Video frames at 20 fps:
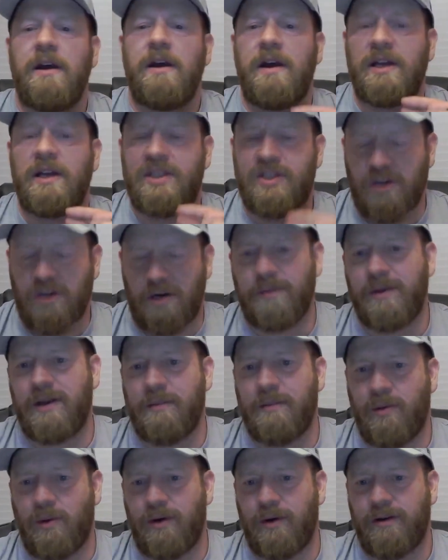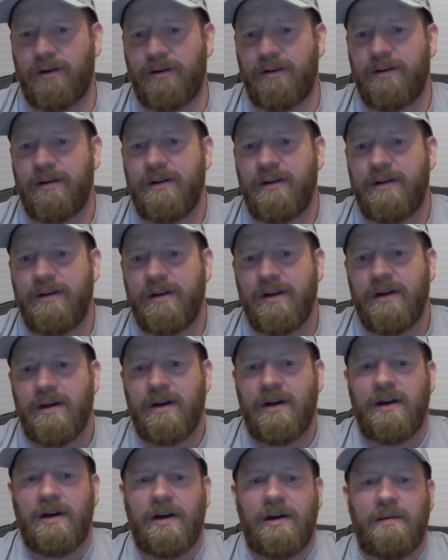extremely important.
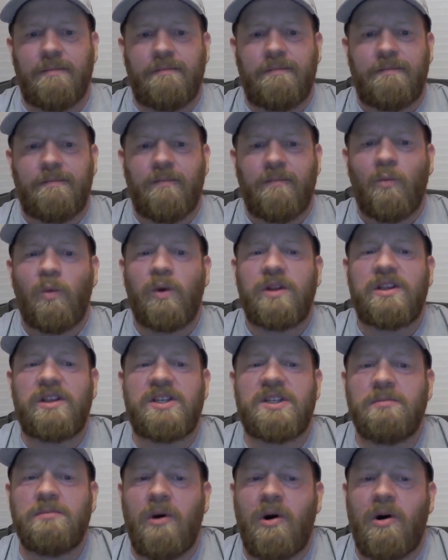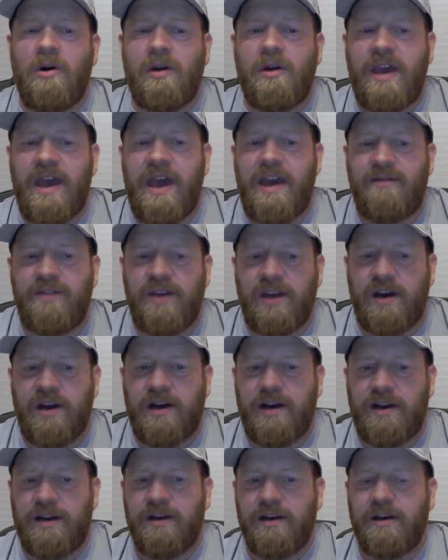With the small
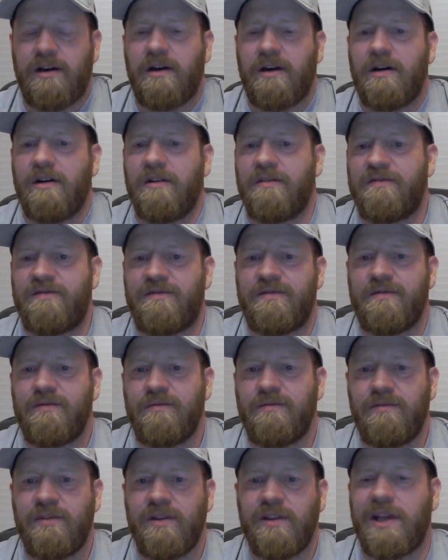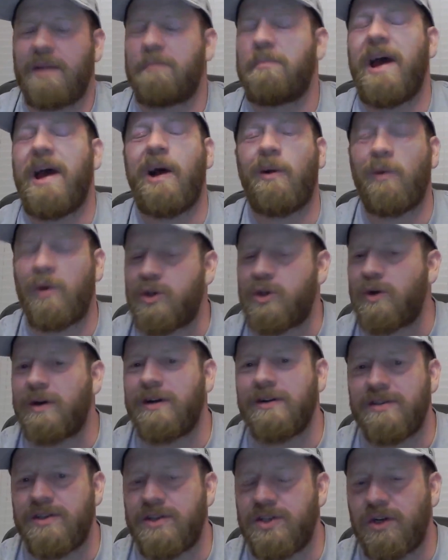caveat of like power
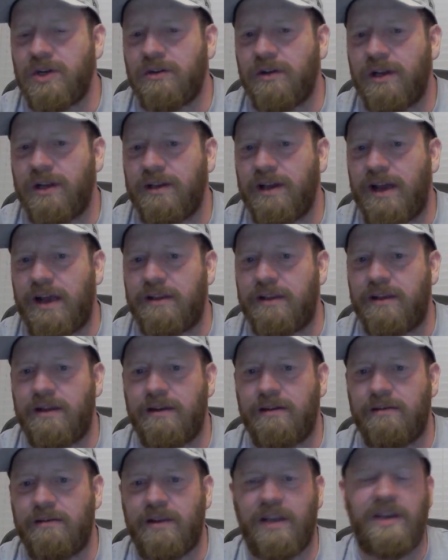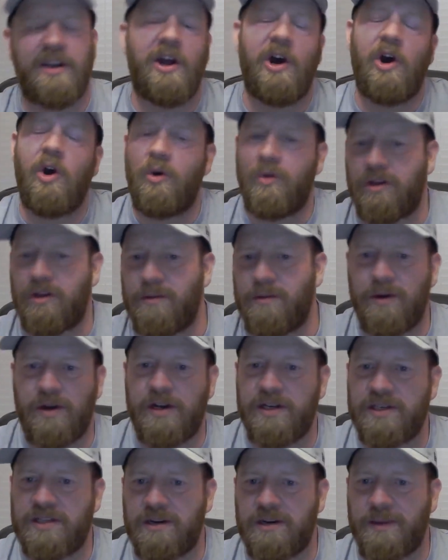trails and junk like that they know the
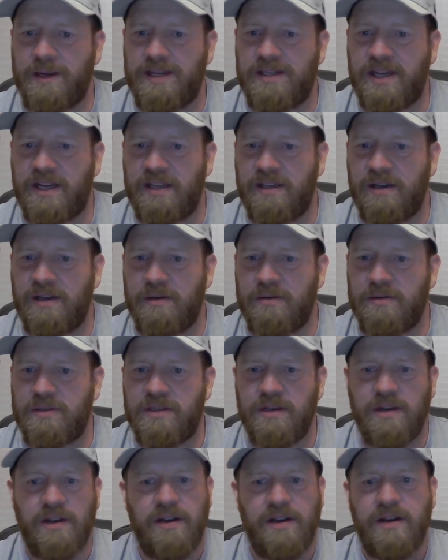community is going to maintain those.